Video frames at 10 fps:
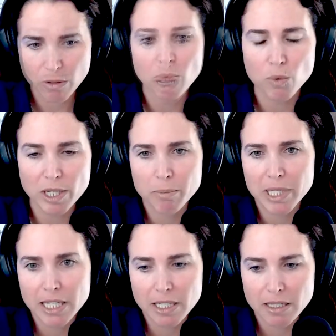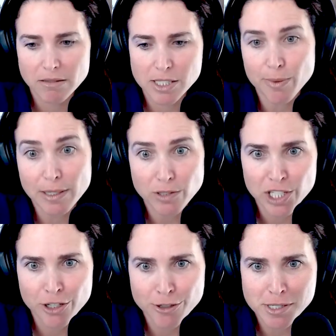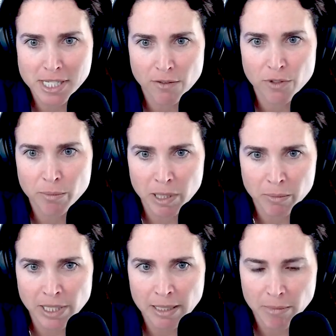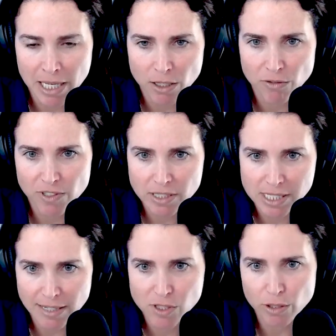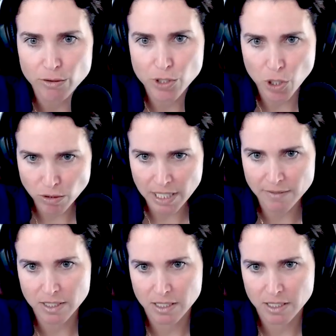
would it be surrounding yourself with people that make you feel safe so you don't have to